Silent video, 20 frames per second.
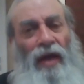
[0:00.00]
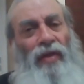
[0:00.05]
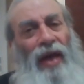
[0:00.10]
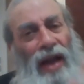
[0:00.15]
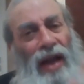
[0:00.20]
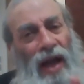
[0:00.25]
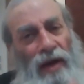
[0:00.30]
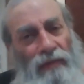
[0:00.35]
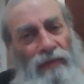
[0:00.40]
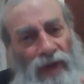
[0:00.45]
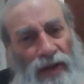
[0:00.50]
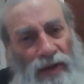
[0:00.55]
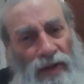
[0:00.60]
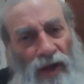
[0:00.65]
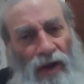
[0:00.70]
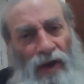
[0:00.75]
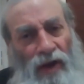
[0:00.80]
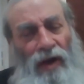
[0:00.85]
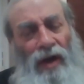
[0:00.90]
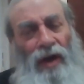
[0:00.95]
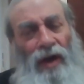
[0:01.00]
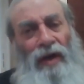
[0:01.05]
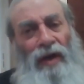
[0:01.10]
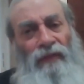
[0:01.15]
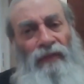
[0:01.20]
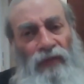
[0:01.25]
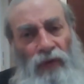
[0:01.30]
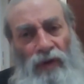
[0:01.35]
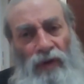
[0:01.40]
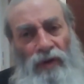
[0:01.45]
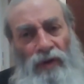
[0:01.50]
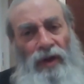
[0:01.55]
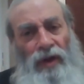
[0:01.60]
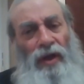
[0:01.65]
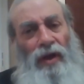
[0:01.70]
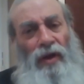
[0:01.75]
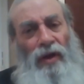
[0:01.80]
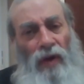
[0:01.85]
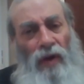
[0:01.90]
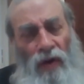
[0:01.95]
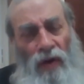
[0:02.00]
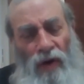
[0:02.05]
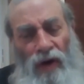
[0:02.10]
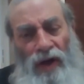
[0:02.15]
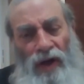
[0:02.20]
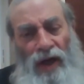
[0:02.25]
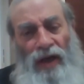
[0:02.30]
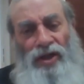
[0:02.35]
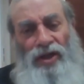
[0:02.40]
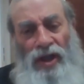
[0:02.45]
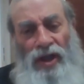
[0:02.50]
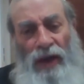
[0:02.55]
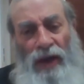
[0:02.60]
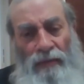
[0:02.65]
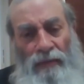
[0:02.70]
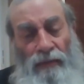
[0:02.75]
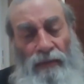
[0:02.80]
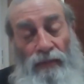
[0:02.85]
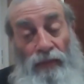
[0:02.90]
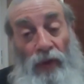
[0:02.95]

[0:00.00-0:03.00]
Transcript: that I rely fully on Hashem.